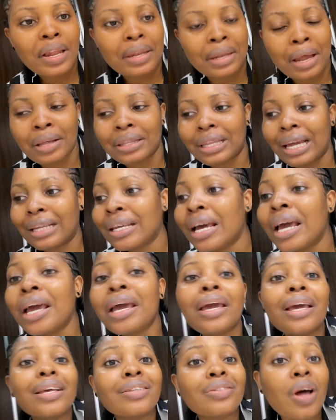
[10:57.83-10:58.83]
now that
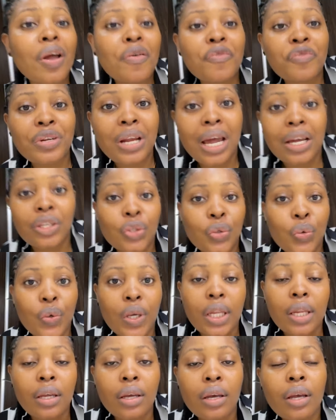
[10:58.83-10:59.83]
it's not even
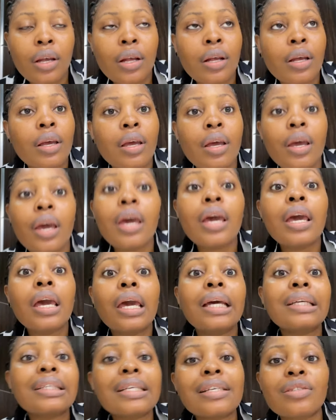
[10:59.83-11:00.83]
entering.
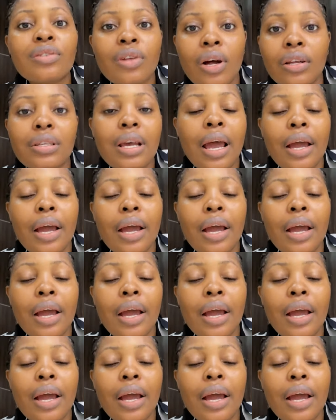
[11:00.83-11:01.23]
It is not